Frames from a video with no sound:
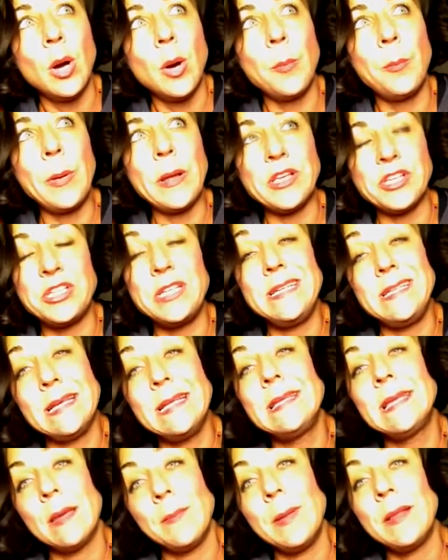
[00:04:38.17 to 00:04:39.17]
But she
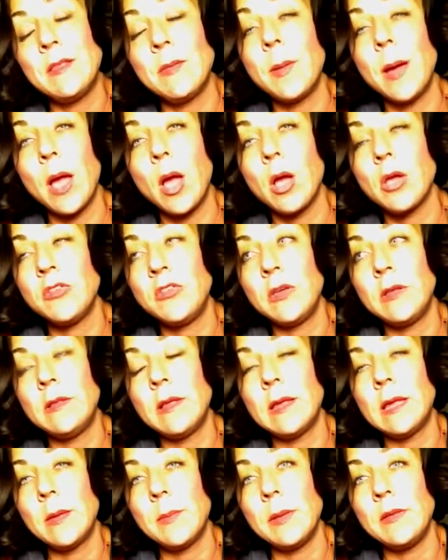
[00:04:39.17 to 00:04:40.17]
did get me
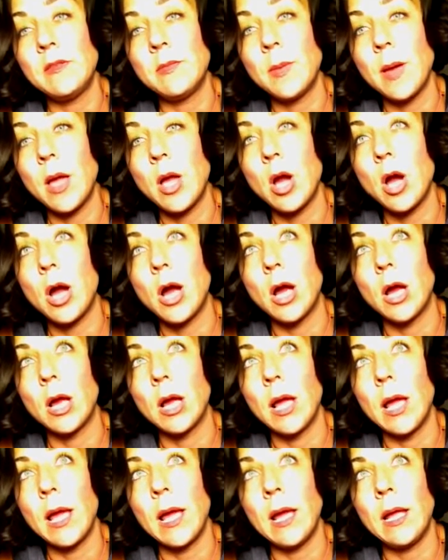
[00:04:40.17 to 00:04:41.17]
to my
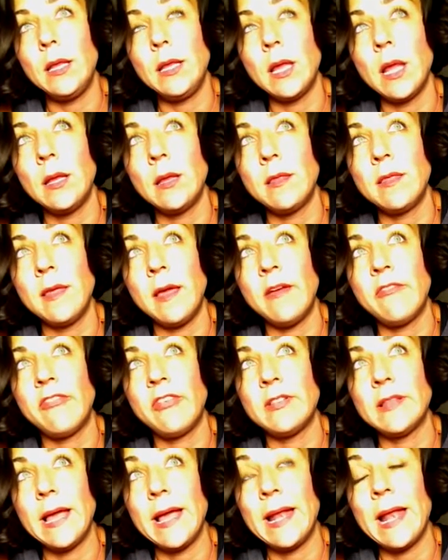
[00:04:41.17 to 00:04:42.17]
car. And
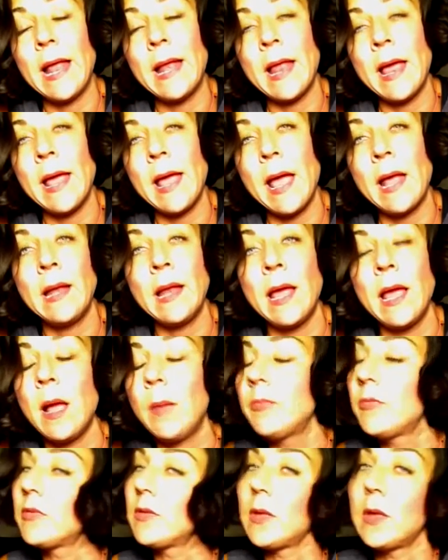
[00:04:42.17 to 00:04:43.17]
thankfully, and I
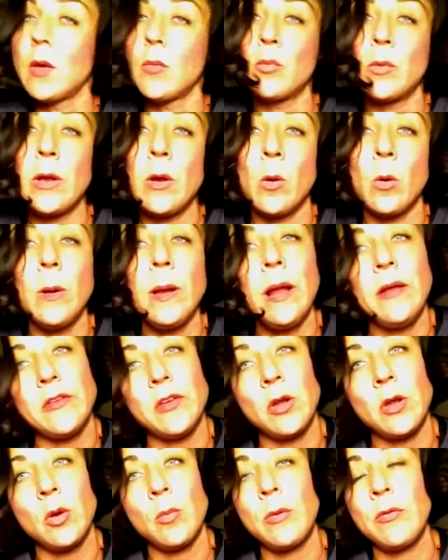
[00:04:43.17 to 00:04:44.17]
helped
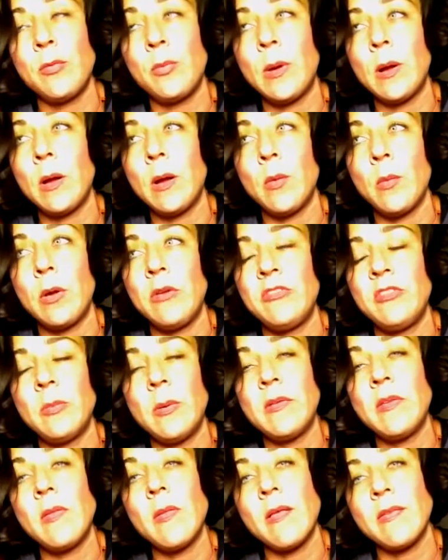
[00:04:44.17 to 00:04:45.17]
reorient her with where she
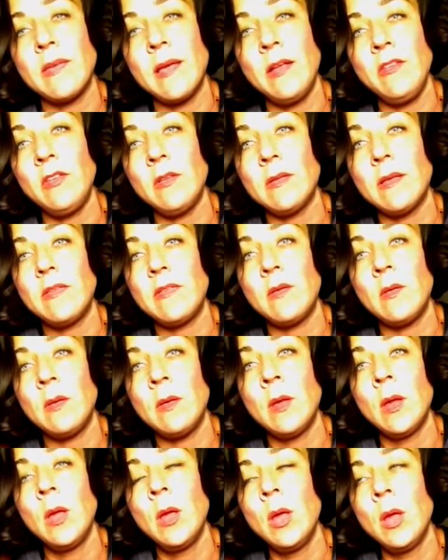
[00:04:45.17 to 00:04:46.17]
was in Los Angeles,
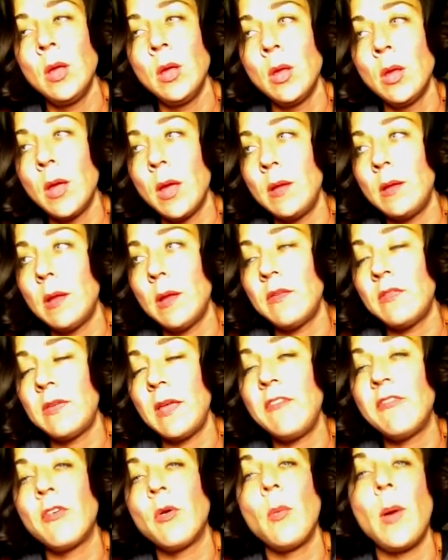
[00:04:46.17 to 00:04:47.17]
and a
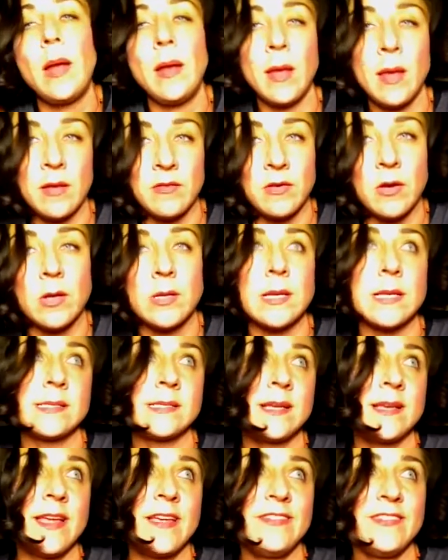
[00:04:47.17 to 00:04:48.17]
safer way to get to her
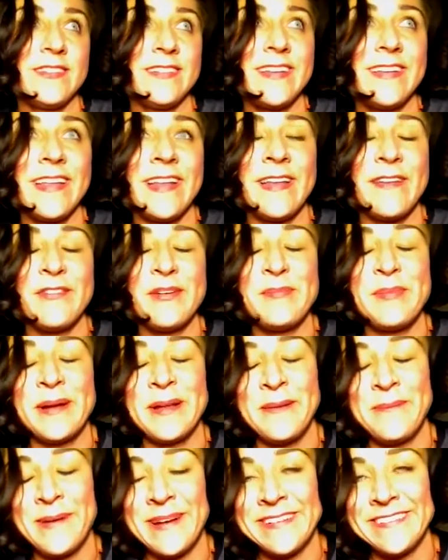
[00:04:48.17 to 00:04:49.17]
destination, and
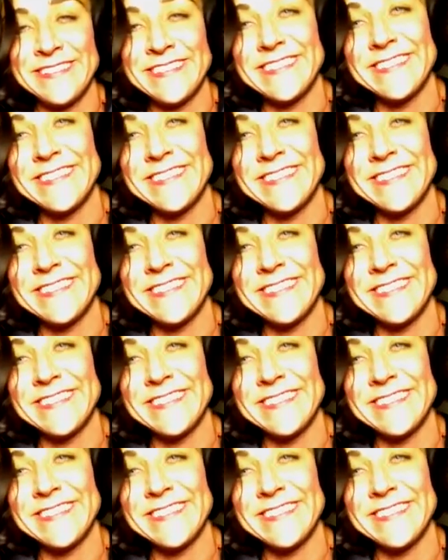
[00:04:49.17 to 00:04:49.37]
everybody won.